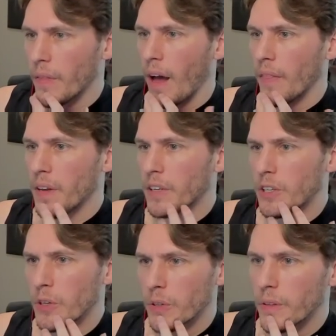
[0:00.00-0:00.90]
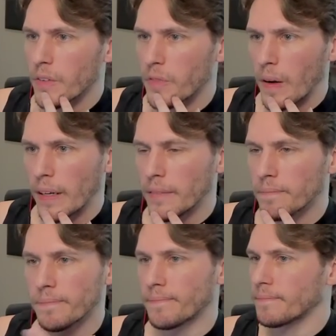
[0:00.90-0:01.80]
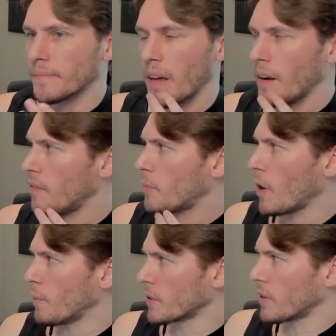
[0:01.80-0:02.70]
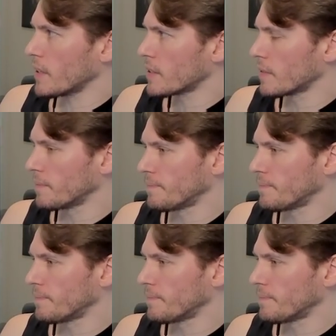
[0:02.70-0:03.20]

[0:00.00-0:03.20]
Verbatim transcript: Uh, they're cute. They're fine. I don't have a problem with crickets.